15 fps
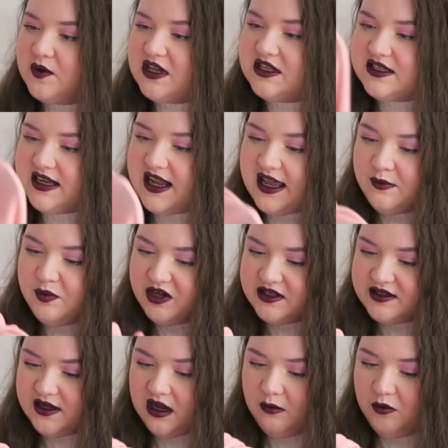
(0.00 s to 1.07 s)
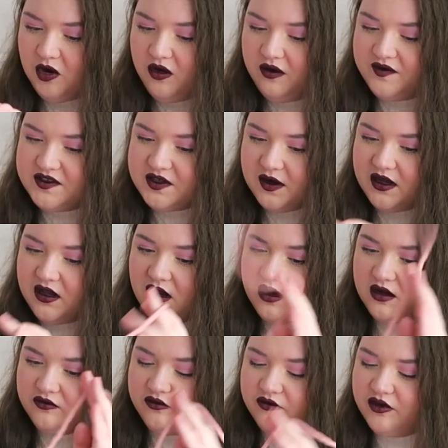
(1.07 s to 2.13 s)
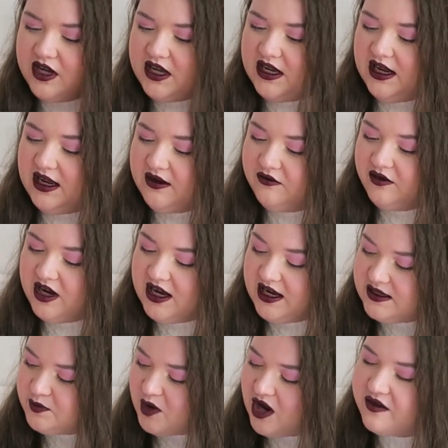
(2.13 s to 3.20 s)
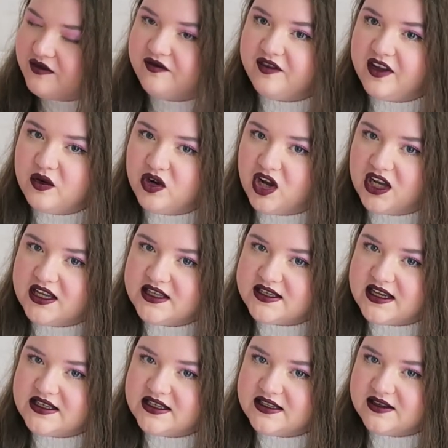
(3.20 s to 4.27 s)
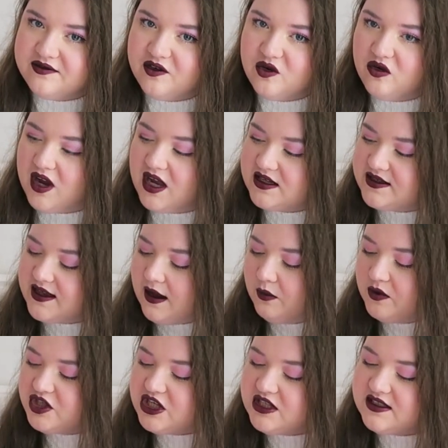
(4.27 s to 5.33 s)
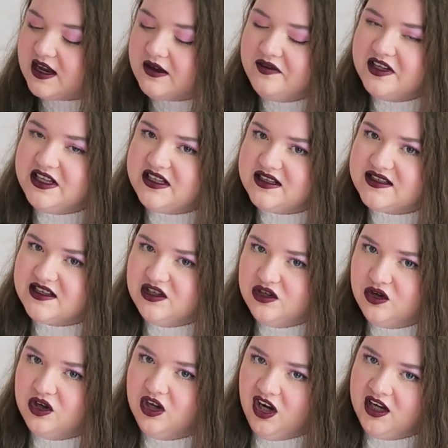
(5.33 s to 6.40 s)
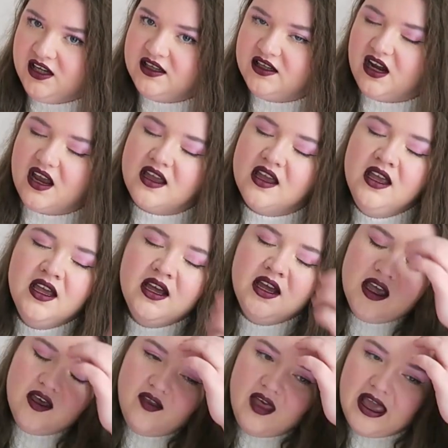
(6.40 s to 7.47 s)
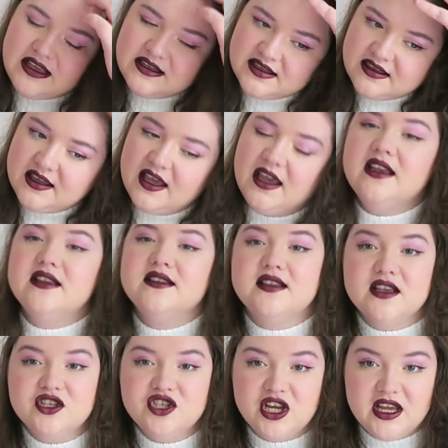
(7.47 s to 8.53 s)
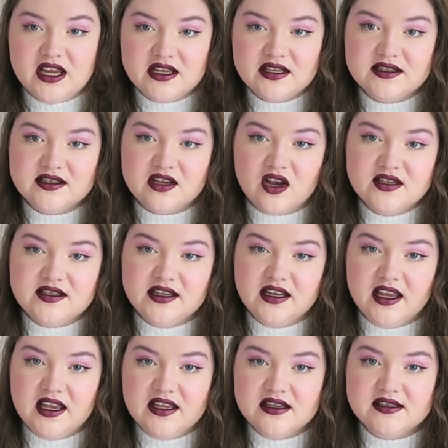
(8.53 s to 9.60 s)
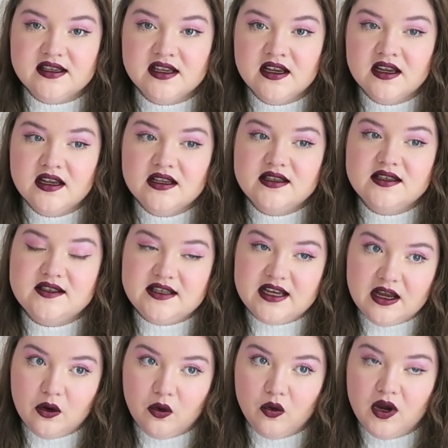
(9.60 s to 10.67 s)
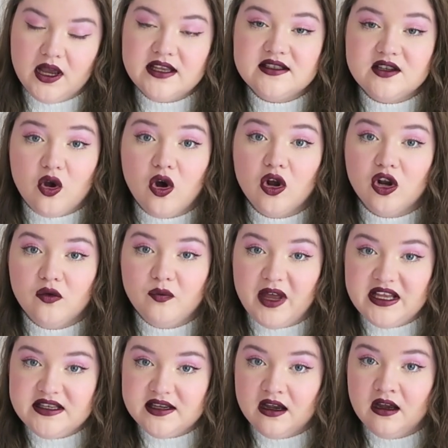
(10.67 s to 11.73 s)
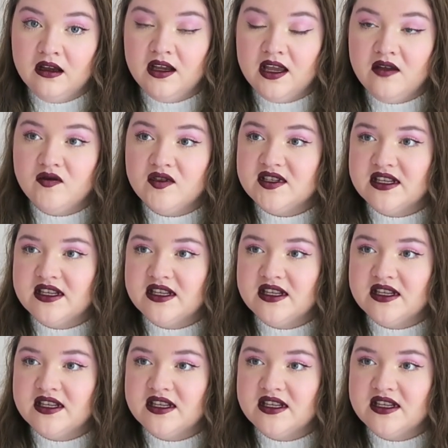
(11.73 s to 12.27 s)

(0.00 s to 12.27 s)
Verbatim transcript: one's label has come off, so I can't really read, but I feel like it says it's a 4XL, which it definitely doesn't look like. Like, that is the thing, is that Shein's sizing is still, it's got a lot better, even